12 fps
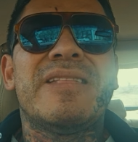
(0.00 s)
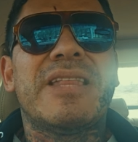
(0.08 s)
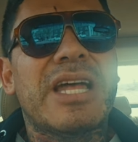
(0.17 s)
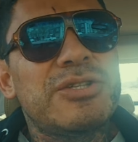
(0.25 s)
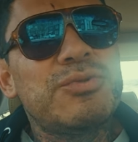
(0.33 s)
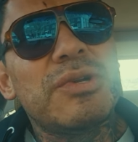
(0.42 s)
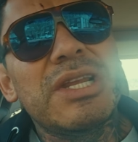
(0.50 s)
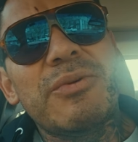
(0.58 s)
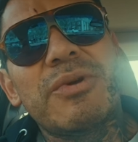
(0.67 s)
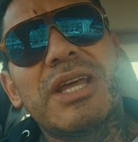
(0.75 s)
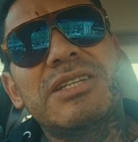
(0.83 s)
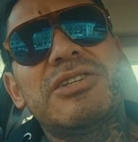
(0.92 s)
that's really
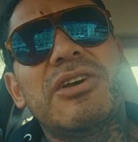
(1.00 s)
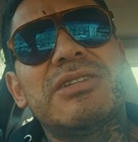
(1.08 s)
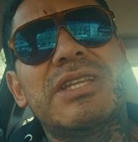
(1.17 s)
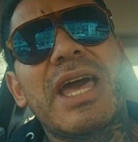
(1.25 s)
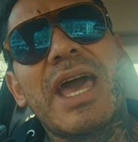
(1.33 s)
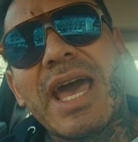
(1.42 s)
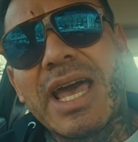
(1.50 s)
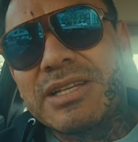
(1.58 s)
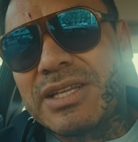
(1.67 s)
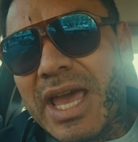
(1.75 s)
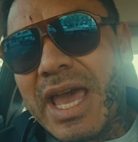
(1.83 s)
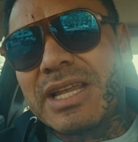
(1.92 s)
when I started to
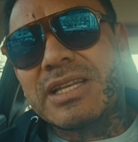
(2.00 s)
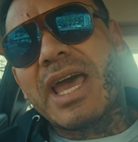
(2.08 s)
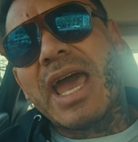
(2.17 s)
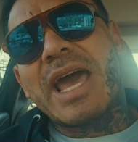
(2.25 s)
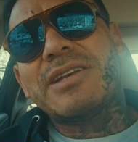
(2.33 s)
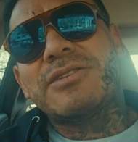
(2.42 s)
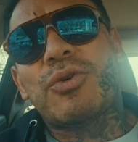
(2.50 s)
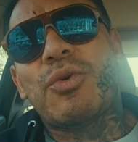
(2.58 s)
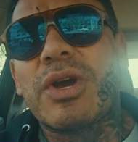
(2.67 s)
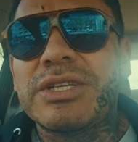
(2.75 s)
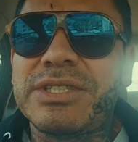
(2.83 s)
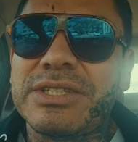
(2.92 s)
and ask
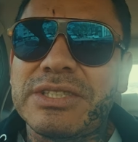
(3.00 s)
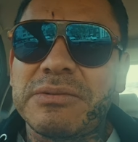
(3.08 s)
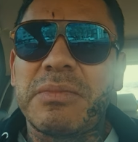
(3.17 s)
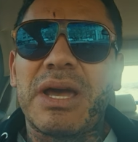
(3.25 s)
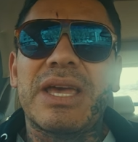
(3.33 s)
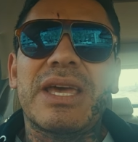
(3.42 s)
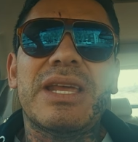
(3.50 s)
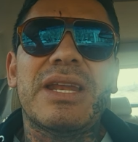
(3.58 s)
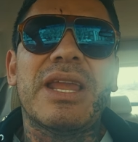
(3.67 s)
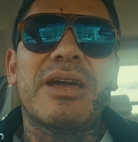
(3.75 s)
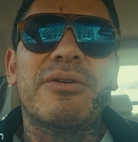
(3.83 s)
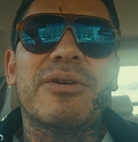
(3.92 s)
questions in my head.
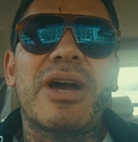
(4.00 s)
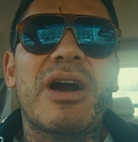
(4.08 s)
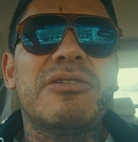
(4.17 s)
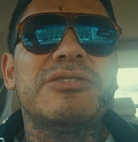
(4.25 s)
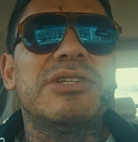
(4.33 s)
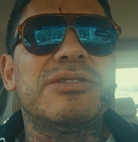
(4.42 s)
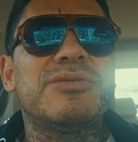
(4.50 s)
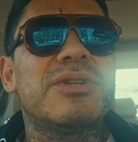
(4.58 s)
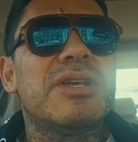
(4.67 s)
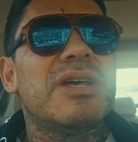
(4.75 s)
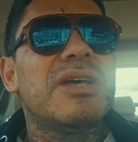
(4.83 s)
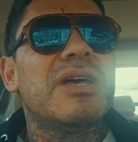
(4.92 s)
Like, how is
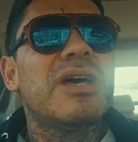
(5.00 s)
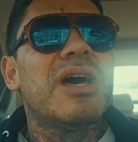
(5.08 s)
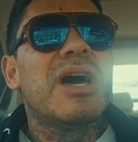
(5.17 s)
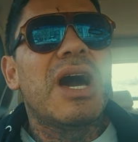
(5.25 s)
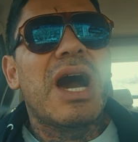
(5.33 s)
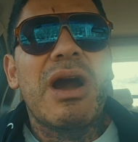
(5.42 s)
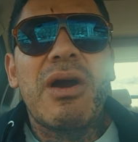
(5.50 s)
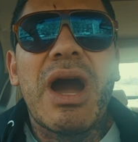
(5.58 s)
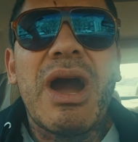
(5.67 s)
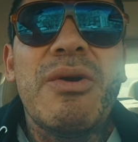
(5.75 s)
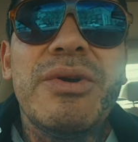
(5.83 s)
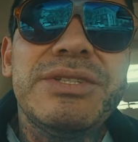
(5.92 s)

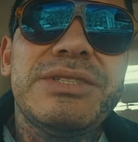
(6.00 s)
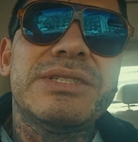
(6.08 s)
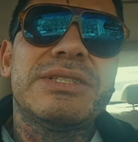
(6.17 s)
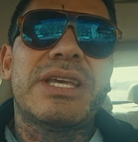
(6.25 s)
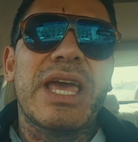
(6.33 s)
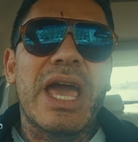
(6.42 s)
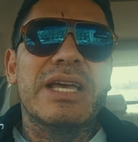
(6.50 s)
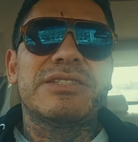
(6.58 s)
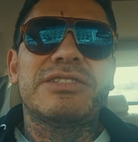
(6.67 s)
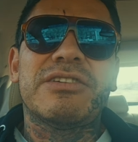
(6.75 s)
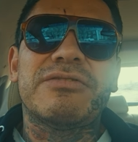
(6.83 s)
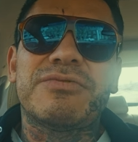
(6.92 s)
this gang
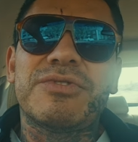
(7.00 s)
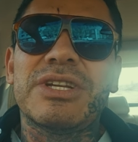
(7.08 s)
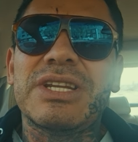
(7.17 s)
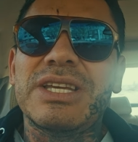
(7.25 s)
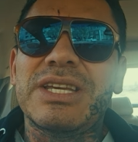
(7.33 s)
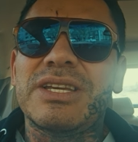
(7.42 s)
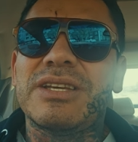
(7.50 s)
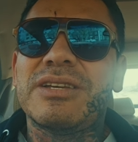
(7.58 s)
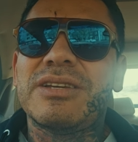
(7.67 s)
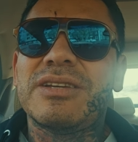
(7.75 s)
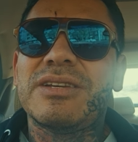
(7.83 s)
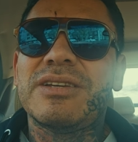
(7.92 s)
stuff really
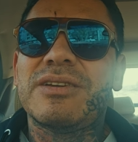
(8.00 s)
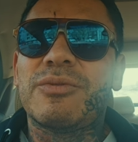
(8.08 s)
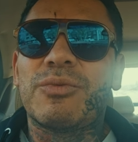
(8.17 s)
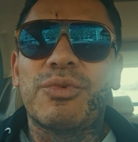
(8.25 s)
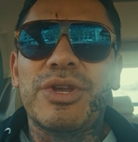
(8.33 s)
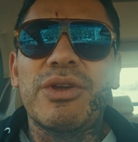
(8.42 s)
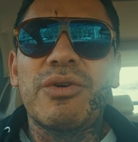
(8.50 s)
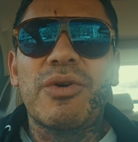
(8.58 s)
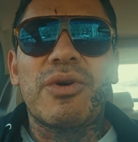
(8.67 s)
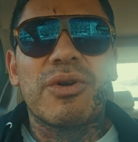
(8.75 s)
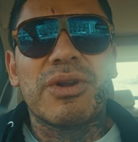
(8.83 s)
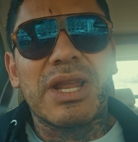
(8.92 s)
real?
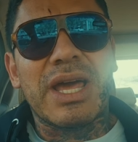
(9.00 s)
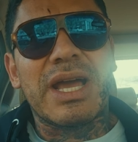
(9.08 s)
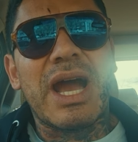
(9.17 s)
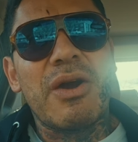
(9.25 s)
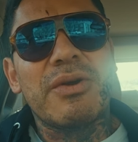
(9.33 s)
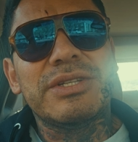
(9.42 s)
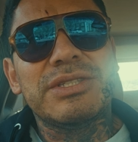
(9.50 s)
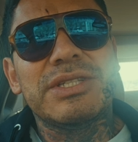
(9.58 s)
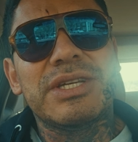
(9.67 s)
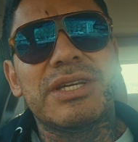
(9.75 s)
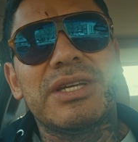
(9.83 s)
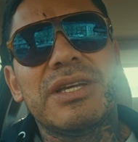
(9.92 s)
Or, like, how is
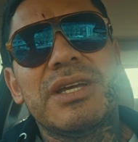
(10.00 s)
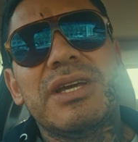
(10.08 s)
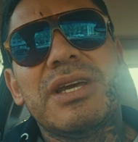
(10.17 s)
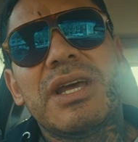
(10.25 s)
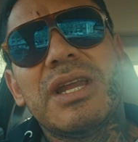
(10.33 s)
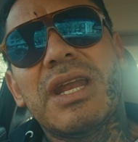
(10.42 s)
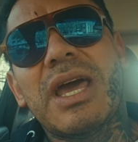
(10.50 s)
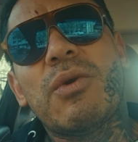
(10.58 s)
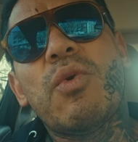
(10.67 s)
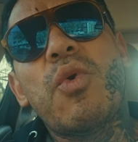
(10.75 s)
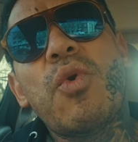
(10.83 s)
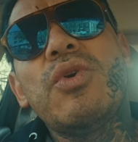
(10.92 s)
it, like,
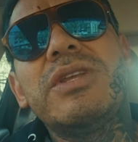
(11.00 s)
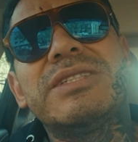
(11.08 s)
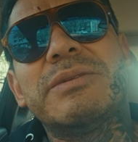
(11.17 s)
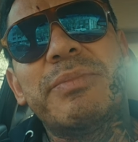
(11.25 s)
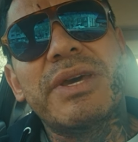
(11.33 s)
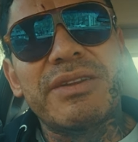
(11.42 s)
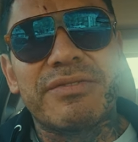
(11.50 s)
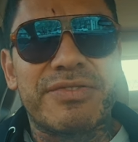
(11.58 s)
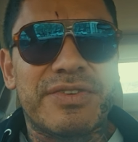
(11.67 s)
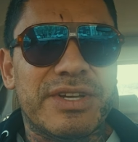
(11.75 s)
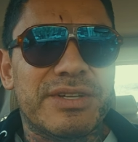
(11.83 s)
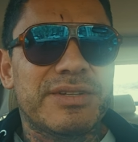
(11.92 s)
who does it benefit?